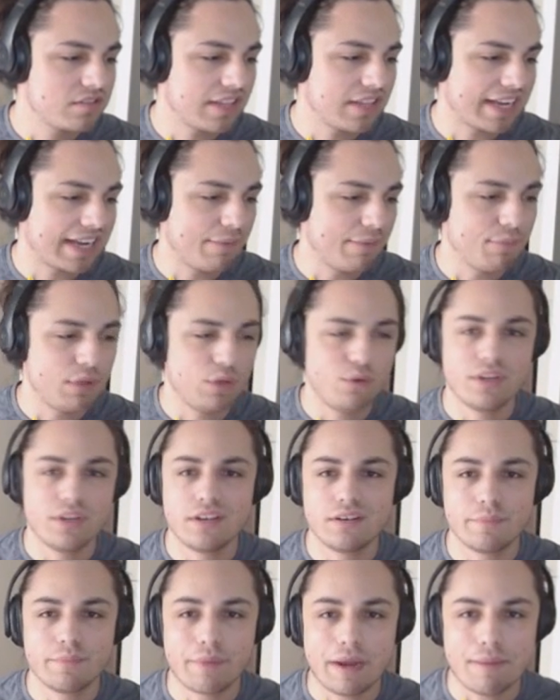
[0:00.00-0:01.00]
Like I
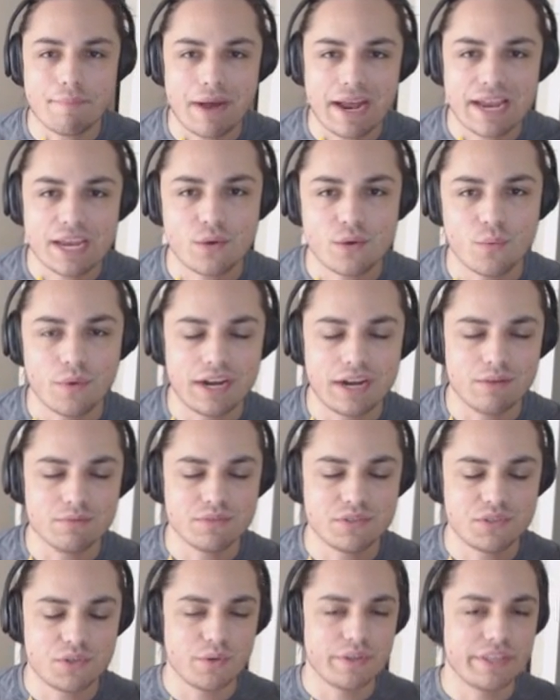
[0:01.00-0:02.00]
muted my mic when I
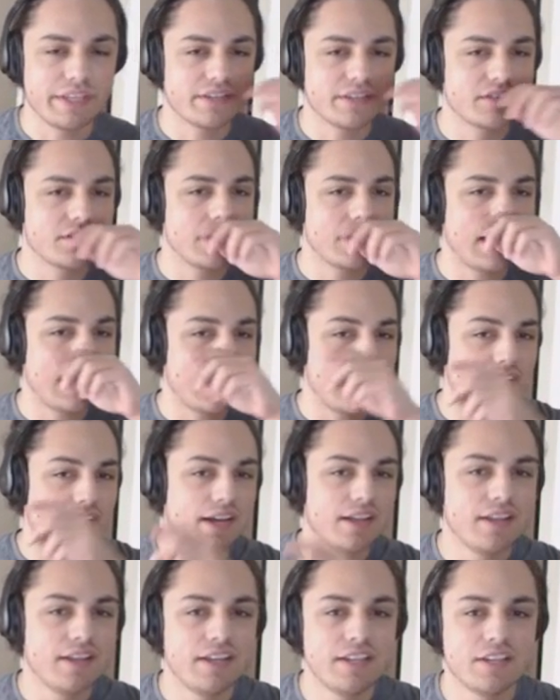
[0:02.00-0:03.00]
was doing this. Uh,
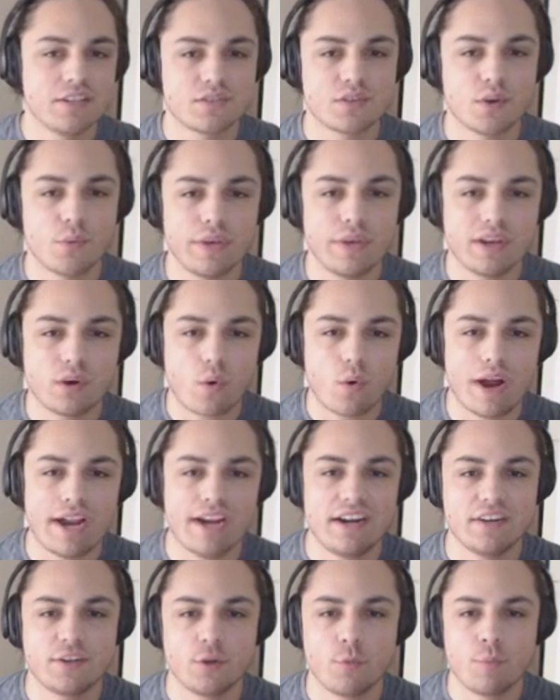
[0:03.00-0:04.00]
so we
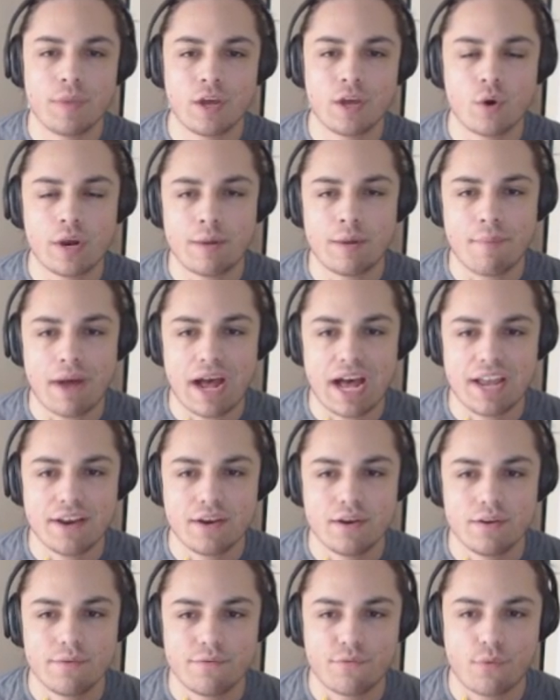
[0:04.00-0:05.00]
acquired Domingo
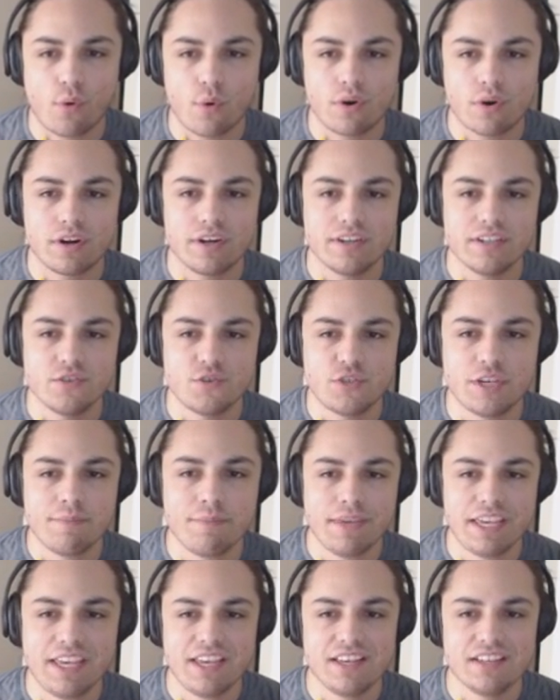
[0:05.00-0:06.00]
Herman for
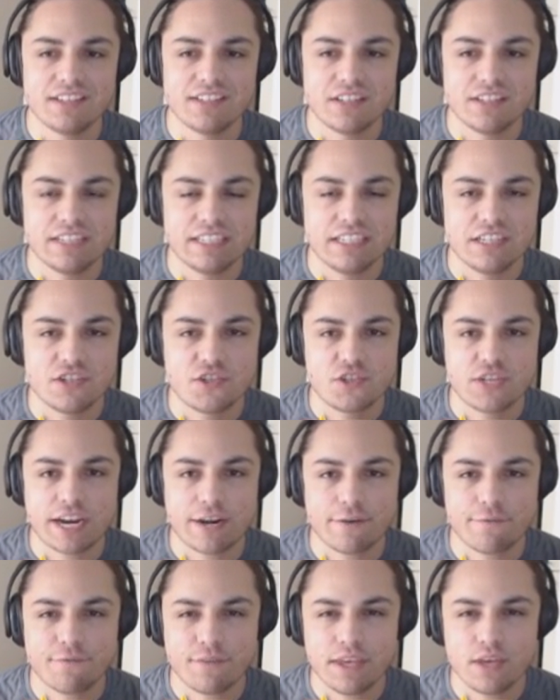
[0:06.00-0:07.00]
Jimmy
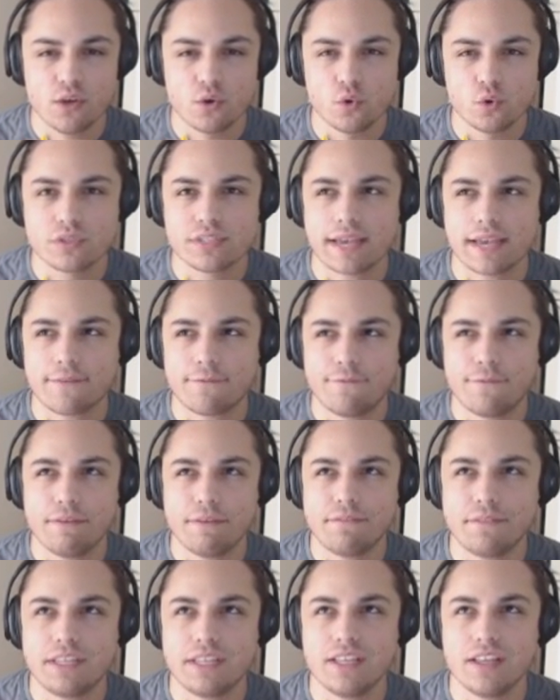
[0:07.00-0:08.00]
Sherfy, who was like
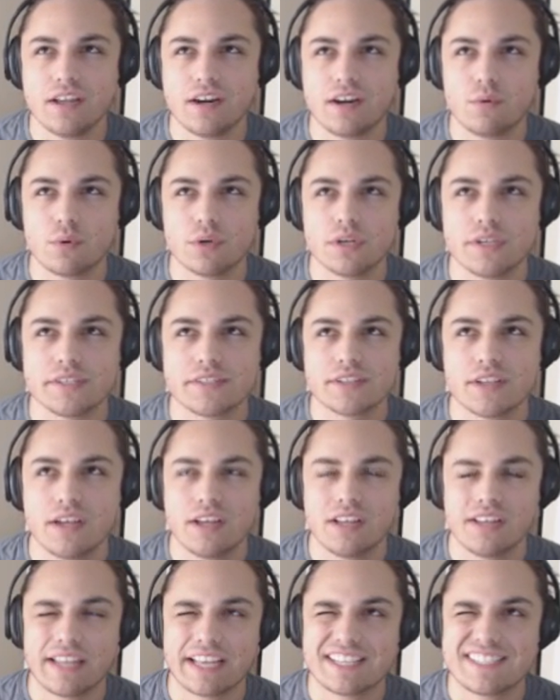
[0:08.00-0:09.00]
50 or was
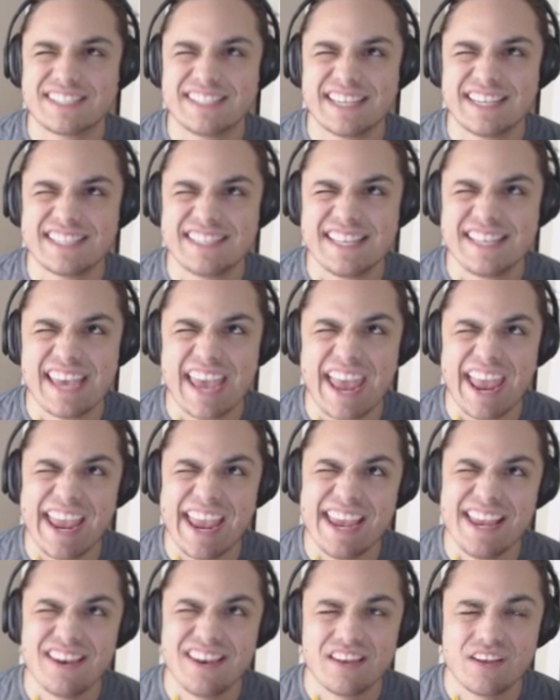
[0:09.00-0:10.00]
like
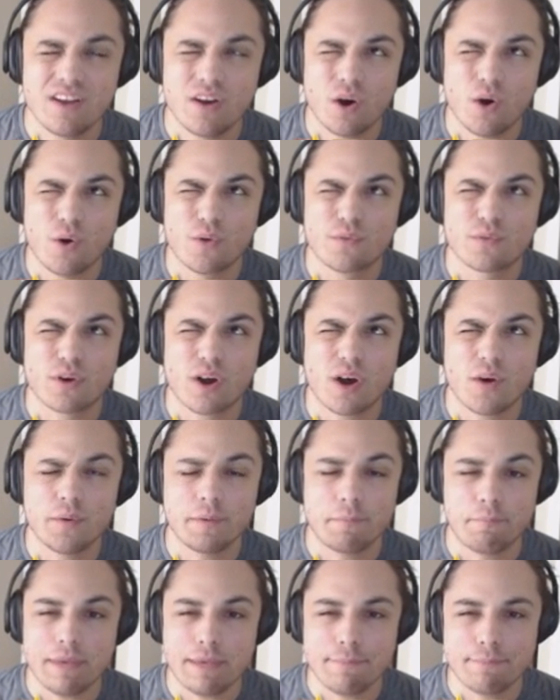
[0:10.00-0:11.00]
68 overall
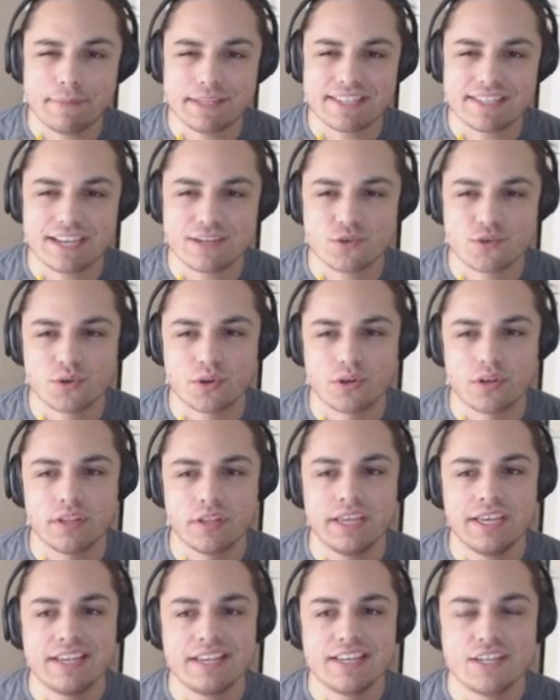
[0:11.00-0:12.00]
with B potential.
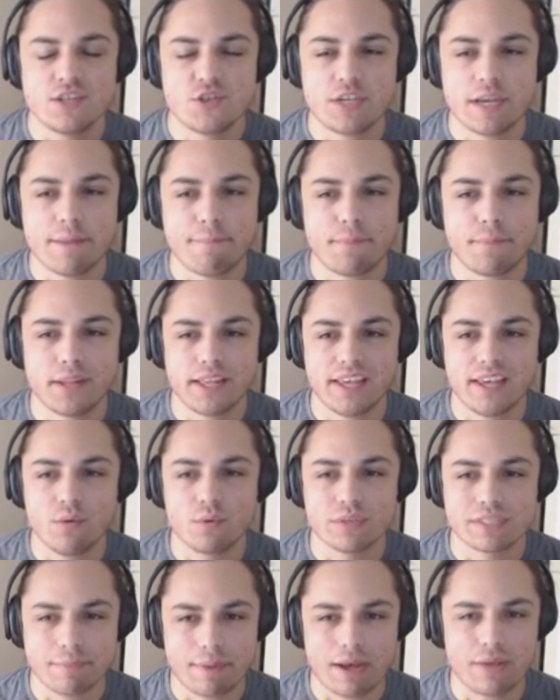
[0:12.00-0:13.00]
Shipley
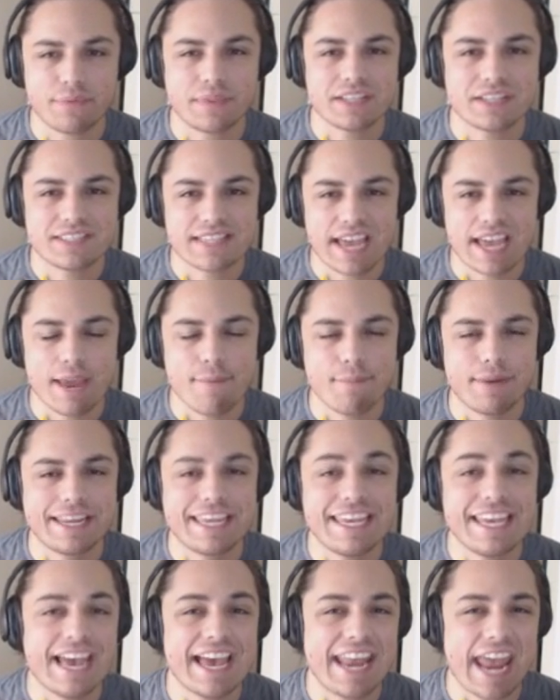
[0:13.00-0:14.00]
was about the same, but
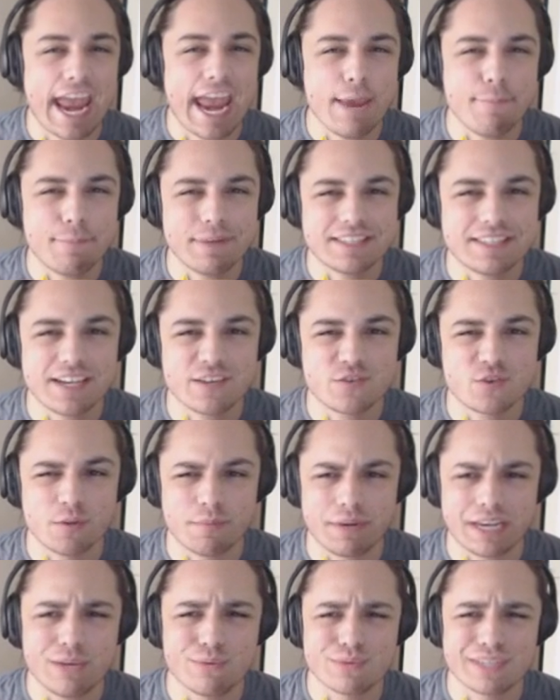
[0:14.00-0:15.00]
he had A potential,
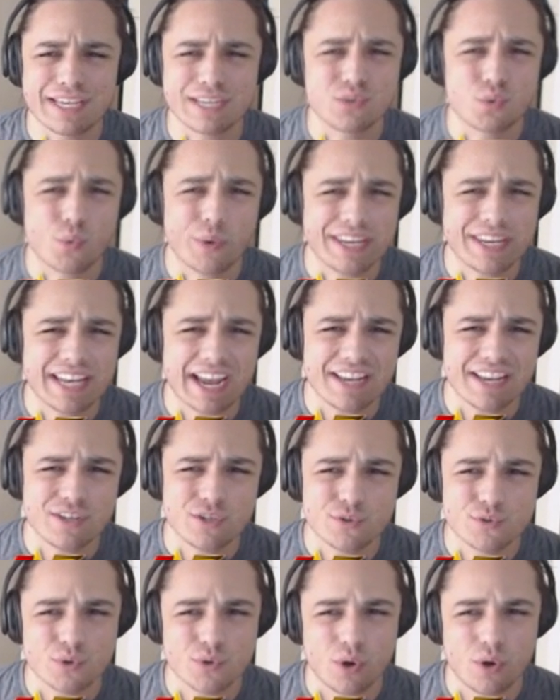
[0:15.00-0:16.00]
but he was like 29
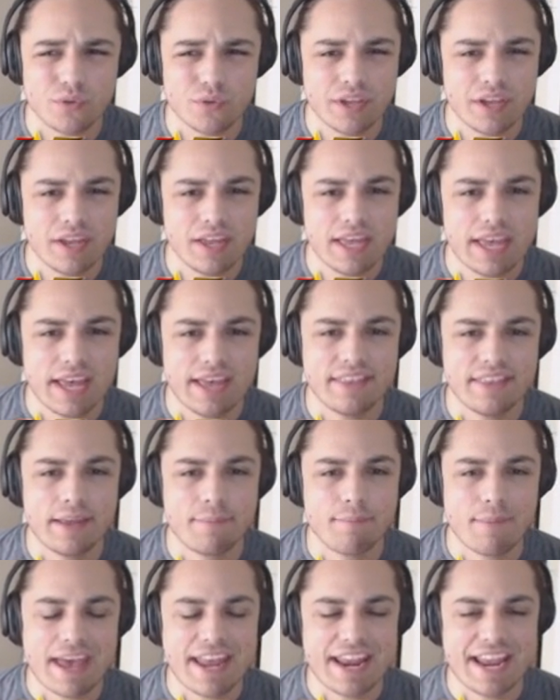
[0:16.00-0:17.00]
years old. And then
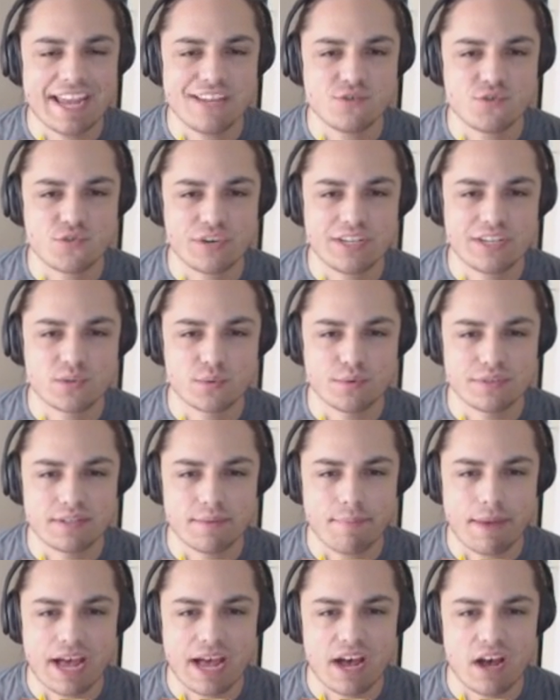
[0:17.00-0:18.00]
Matt Andriese was
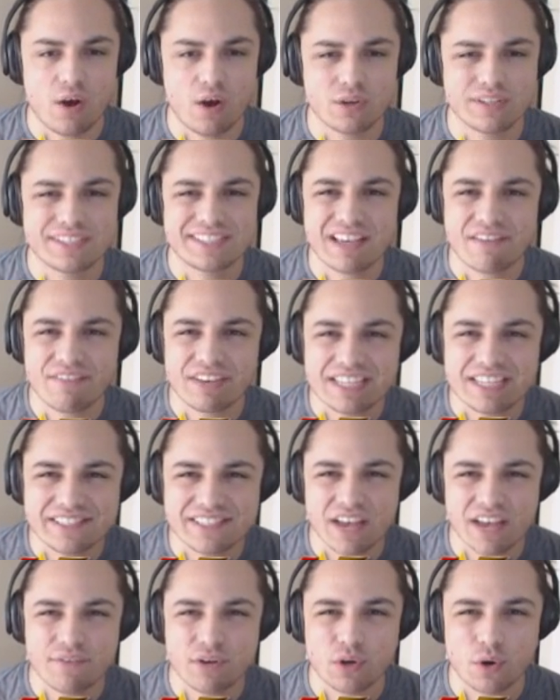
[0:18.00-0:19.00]
about
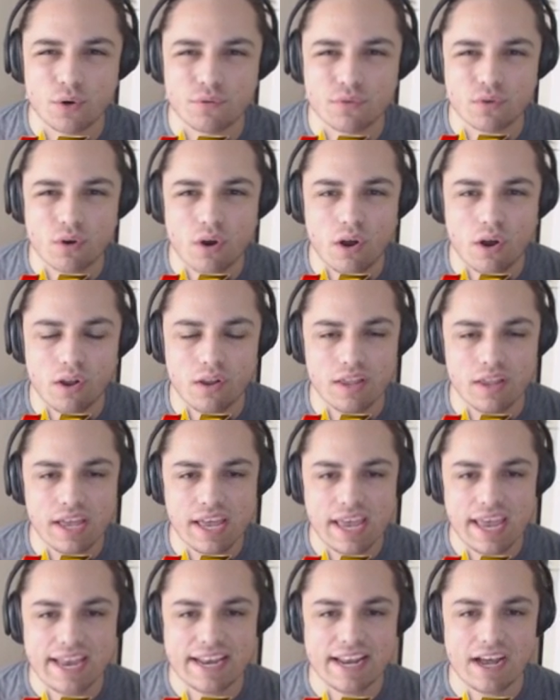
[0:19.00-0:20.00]
77 overall,
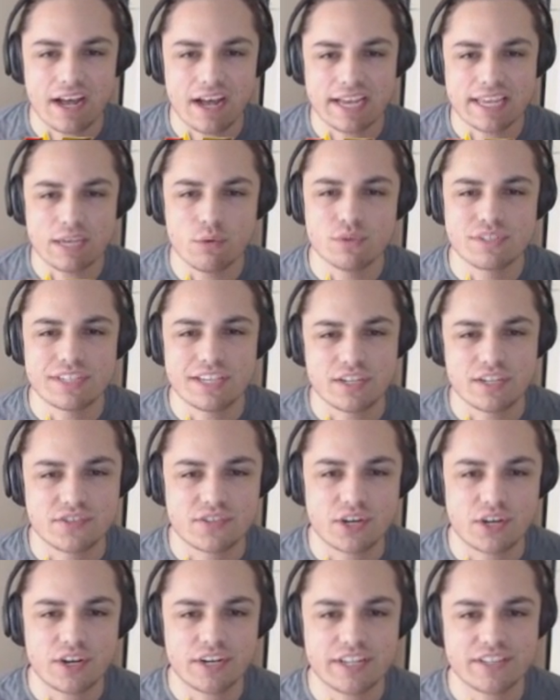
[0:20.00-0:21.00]
and uh, he was in his
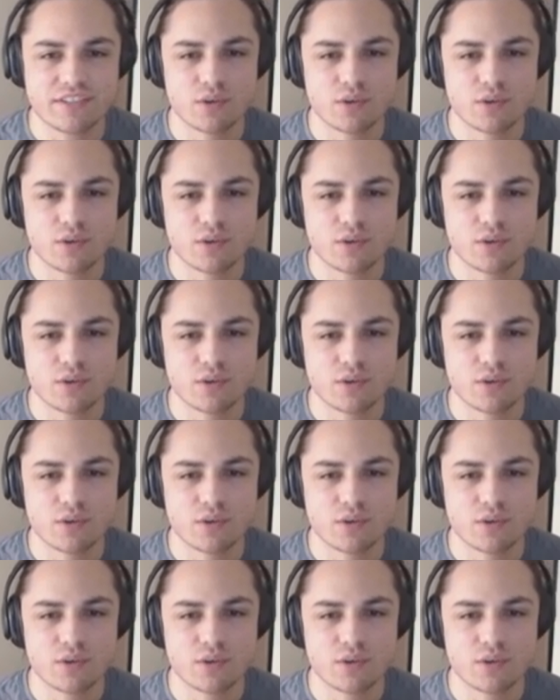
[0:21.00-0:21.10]
30s.